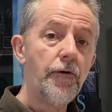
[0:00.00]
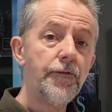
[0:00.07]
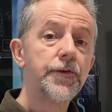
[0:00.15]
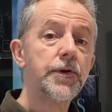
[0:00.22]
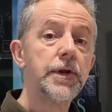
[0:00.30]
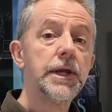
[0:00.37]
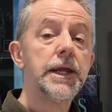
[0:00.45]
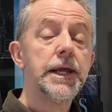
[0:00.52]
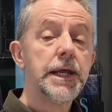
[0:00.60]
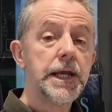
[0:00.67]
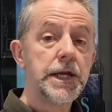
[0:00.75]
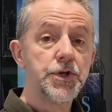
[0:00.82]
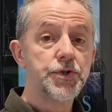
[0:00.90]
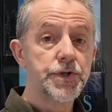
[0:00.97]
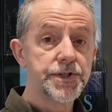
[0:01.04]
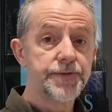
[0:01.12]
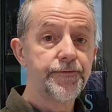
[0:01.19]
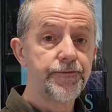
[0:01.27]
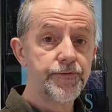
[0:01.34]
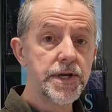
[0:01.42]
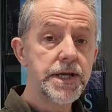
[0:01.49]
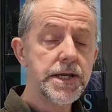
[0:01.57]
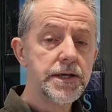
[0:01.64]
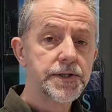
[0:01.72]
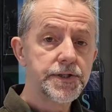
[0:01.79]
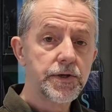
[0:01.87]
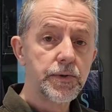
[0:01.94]
often interest
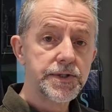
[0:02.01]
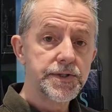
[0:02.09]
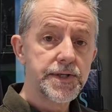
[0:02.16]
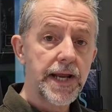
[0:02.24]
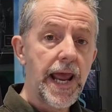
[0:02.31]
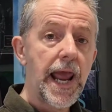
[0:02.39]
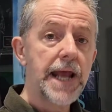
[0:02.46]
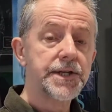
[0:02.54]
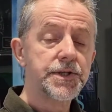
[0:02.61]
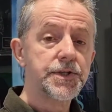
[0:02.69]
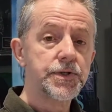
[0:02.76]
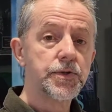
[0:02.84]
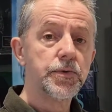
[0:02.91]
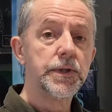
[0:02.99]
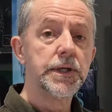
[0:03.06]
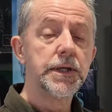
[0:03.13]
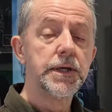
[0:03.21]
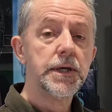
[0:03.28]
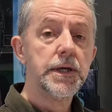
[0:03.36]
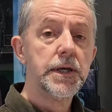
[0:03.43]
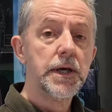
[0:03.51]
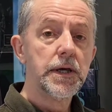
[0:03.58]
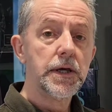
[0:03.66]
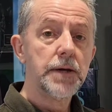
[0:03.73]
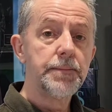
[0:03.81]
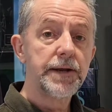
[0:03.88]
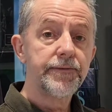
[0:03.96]
free, so it doesn't add to the
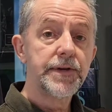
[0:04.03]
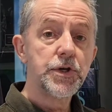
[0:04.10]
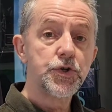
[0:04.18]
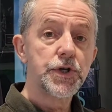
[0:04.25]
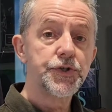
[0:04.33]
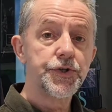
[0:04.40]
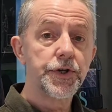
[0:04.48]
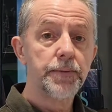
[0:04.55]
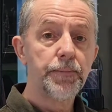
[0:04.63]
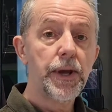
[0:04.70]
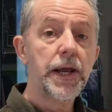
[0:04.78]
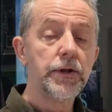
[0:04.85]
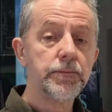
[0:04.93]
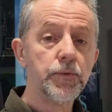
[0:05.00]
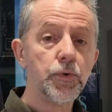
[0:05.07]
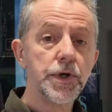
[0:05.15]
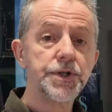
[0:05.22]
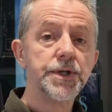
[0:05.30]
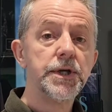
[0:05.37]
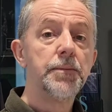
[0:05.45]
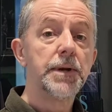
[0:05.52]
amount of interest you're going to pay on the mortgage,